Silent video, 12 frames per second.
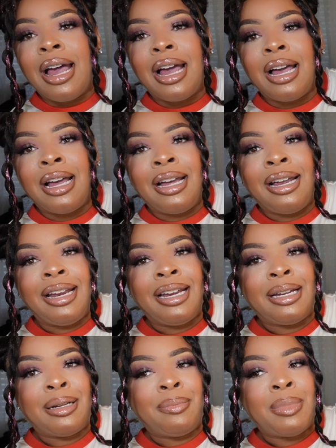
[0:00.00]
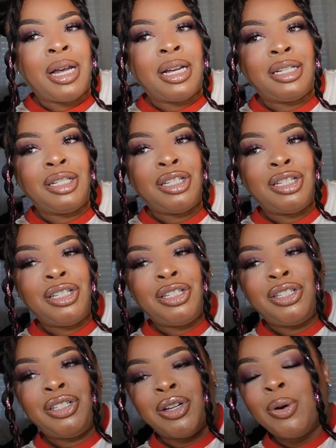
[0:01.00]
I am
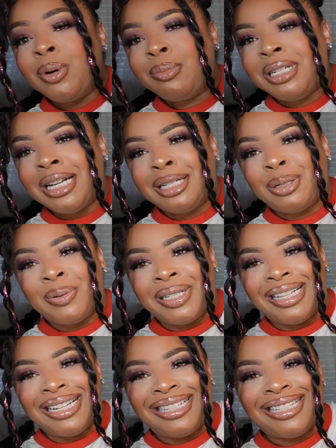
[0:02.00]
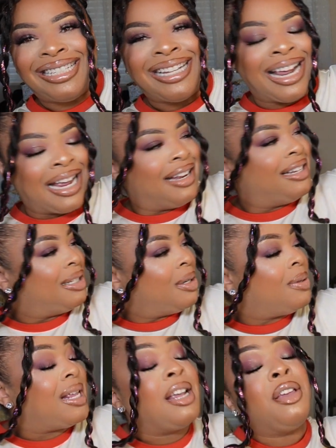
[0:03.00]
so obsessed with this. So
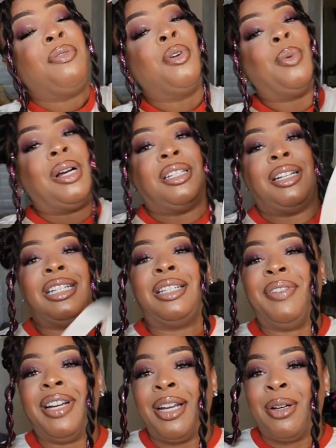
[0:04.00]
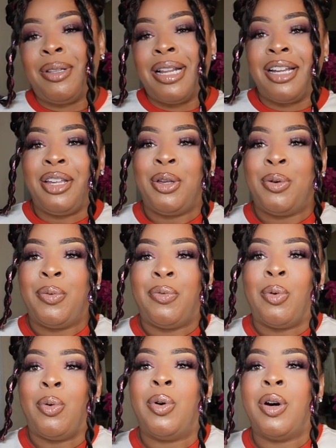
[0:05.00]
thank you for watching this video. Thank you
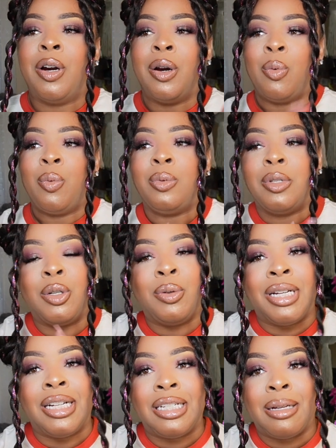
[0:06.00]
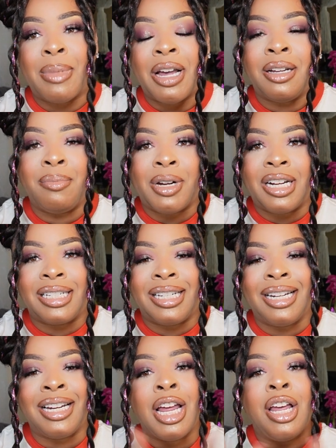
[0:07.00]
for tuning into my
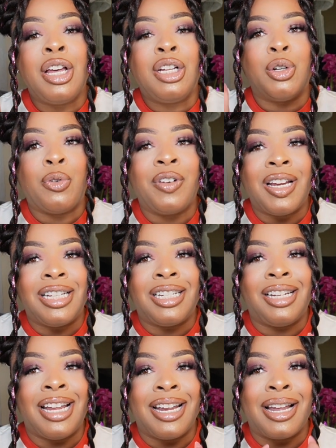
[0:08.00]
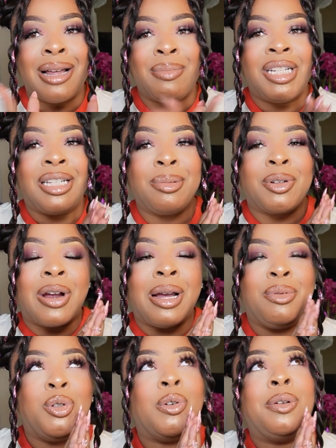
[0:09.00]
unboxing. Don't forget to like, comment,
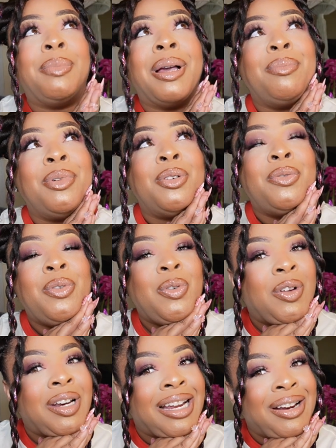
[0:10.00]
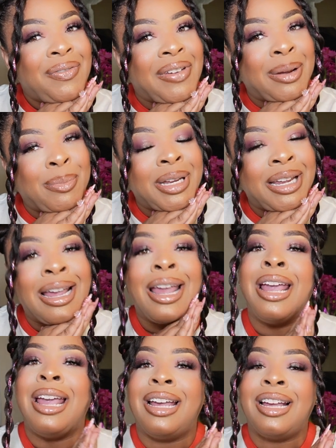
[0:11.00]
subscribe, join my beautiful online family.
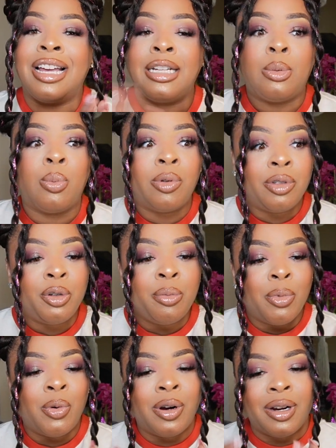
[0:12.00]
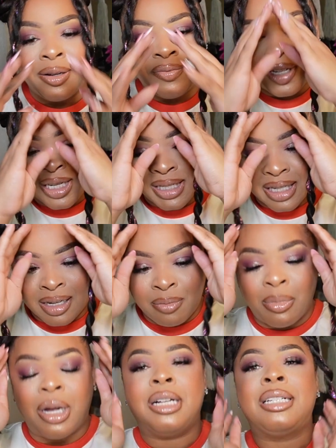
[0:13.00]
And guys, we'll do more of these
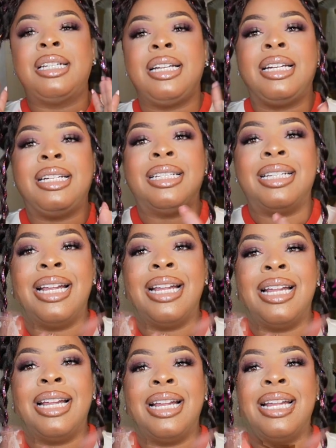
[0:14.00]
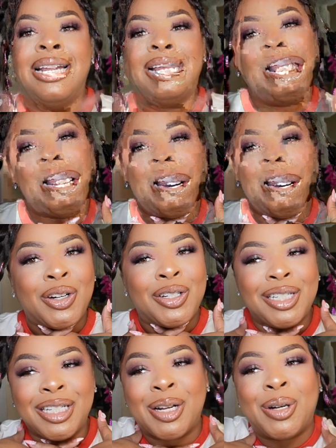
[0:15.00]
unboxings later.
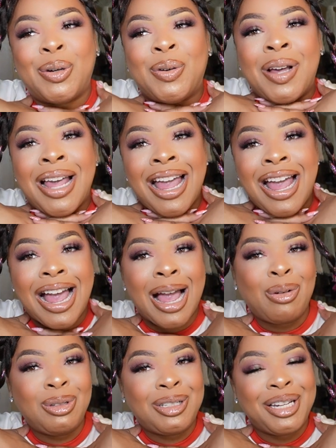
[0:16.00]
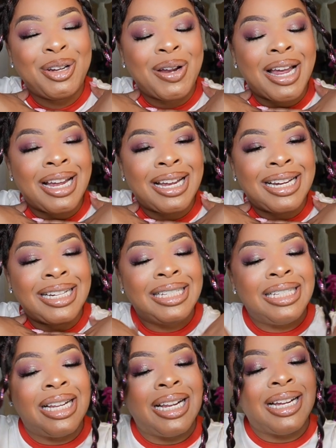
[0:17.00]
So see you
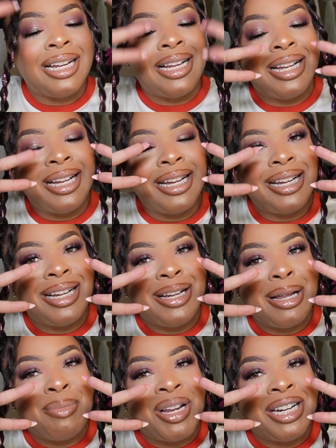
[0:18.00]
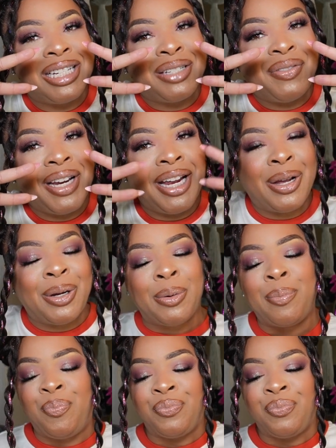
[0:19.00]
guys in my next video.